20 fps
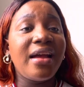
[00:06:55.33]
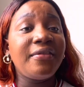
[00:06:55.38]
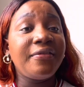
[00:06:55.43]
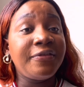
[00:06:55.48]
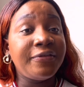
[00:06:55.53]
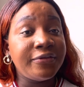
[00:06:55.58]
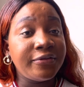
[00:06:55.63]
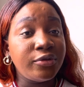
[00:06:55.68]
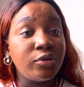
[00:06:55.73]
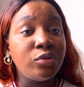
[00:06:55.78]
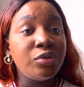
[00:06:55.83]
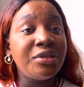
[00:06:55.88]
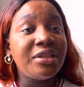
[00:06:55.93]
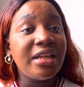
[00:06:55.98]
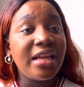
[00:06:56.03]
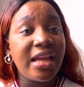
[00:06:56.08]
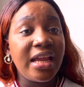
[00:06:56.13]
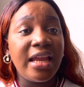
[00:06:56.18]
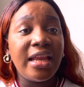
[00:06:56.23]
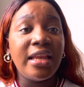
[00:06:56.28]
food
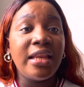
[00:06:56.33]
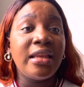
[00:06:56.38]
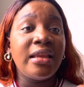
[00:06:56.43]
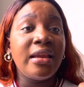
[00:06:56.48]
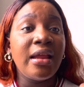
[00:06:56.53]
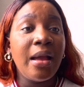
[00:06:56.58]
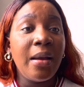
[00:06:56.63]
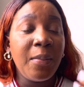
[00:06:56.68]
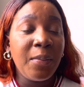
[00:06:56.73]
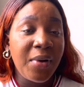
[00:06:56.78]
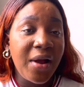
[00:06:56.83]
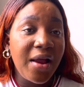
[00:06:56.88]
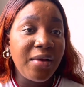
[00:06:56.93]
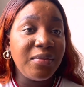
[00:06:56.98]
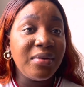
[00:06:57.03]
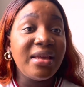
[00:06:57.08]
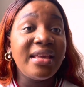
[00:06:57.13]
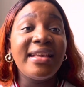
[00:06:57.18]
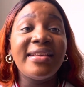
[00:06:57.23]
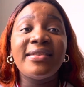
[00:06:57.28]
in
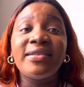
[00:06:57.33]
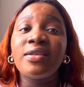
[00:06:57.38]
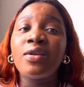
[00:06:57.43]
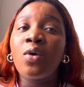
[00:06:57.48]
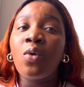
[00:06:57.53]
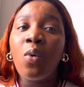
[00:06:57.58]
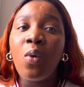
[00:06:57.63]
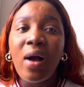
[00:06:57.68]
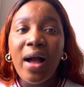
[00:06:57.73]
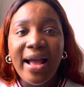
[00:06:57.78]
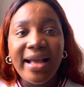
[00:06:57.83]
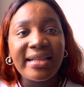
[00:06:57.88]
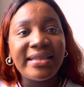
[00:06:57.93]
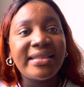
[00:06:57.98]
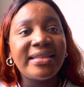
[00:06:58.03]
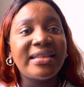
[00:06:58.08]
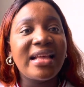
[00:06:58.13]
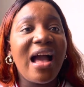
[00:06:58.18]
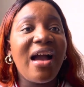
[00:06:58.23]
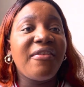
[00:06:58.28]
Paris is quite
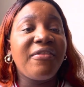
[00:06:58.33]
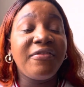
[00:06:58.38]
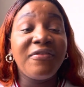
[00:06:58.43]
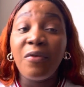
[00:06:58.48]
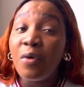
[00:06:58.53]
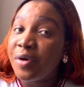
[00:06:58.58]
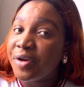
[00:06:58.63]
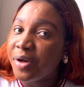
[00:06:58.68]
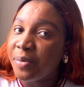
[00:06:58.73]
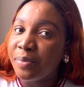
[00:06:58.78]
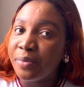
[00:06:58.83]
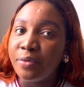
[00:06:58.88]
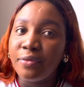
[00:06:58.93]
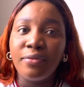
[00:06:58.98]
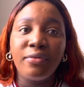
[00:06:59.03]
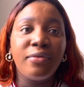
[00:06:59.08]
affordable,